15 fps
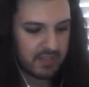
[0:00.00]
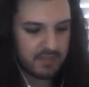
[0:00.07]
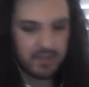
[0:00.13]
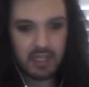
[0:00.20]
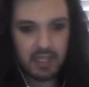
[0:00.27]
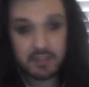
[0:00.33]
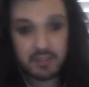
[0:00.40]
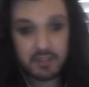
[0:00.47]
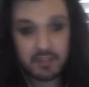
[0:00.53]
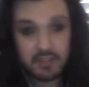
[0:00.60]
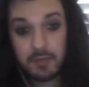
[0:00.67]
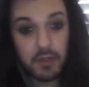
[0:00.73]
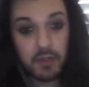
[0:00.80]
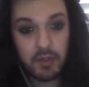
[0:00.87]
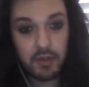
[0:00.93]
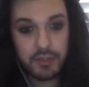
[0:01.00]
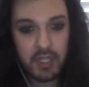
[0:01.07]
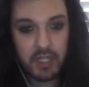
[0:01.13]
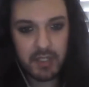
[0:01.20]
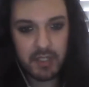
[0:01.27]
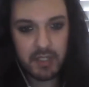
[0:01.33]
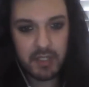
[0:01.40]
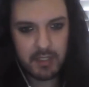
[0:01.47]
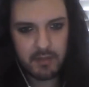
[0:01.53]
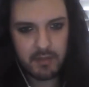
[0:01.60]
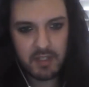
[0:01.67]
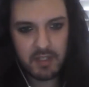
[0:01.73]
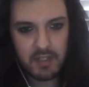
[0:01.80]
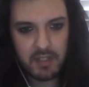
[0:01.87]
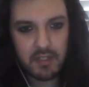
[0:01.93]
artsy fartsy. Well, not Journey,
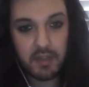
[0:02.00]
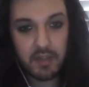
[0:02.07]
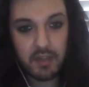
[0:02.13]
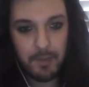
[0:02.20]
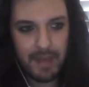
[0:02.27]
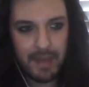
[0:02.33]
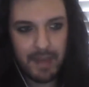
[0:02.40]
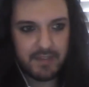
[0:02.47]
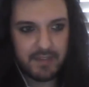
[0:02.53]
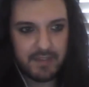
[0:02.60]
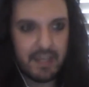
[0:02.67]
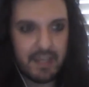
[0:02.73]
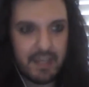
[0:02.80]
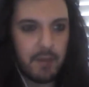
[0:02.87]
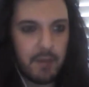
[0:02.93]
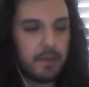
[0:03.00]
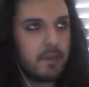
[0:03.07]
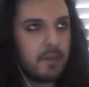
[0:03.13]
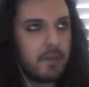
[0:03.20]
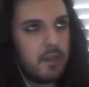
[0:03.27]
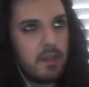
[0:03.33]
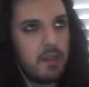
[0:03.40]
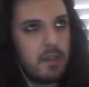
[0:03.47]
because Journey, you know, balances out, but.